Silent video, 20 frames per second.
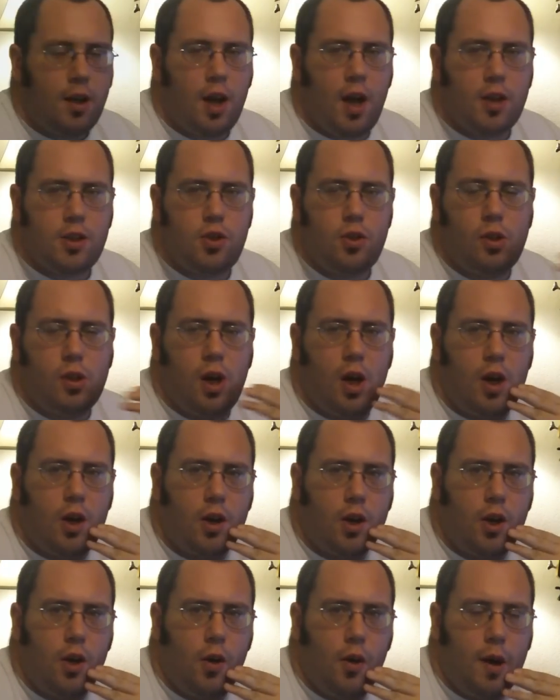Not too long
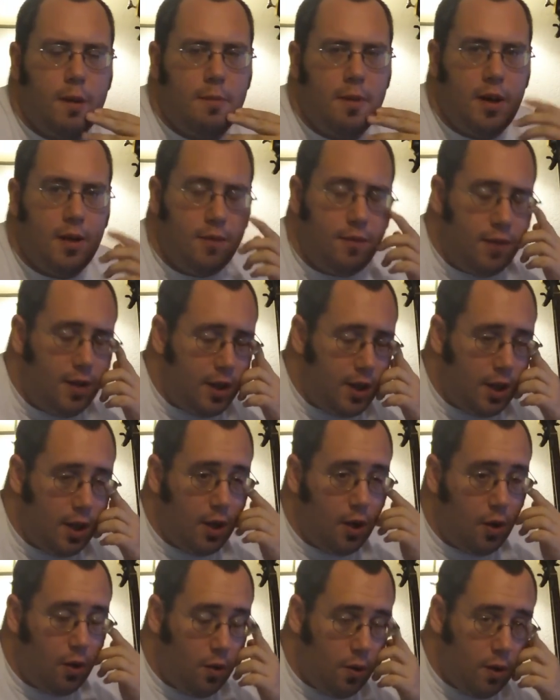ago, I made a
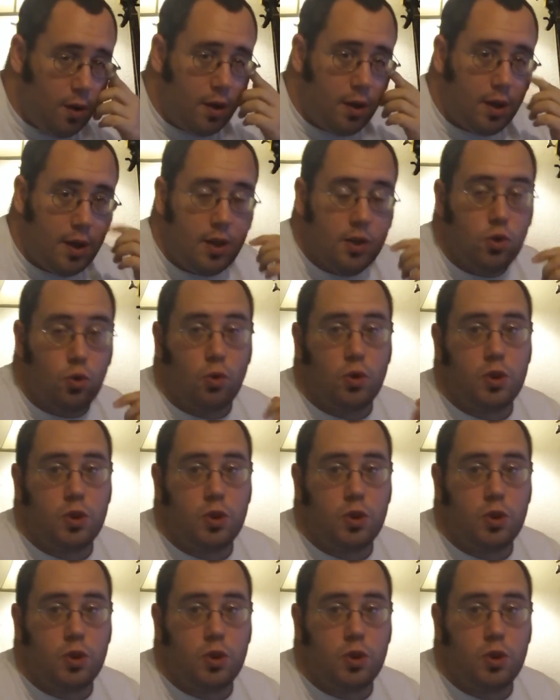video as a